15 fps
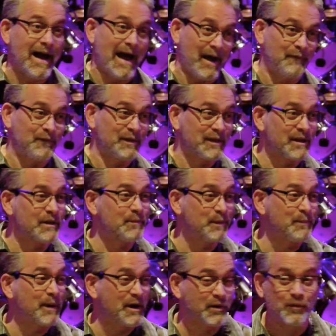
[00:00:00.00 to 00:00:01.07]
I feel a little
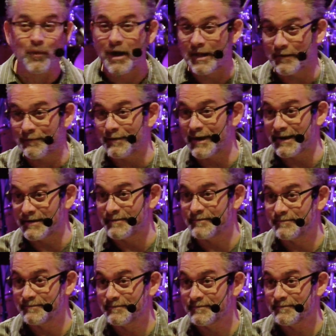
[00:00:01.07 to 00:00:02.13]
bit better qualified,
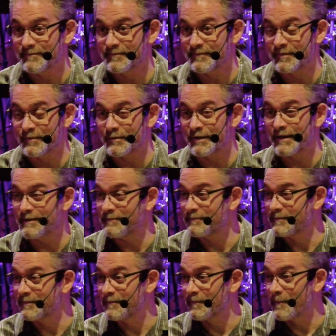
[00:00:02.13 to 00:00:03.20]
okay?
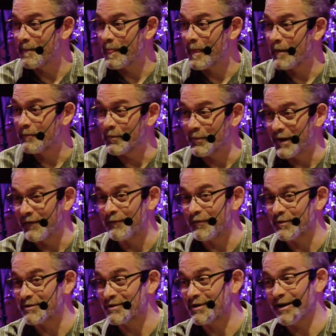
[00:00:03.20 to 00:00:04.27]
But when I
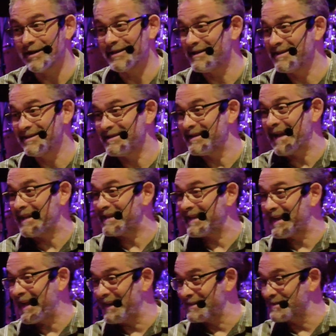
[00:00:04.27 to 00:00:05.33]
first started, not the
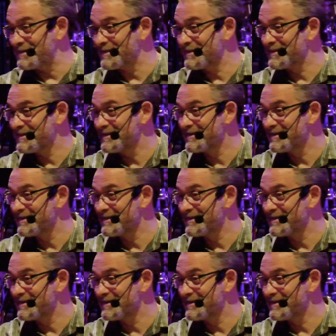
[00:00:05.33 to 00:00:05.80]
case.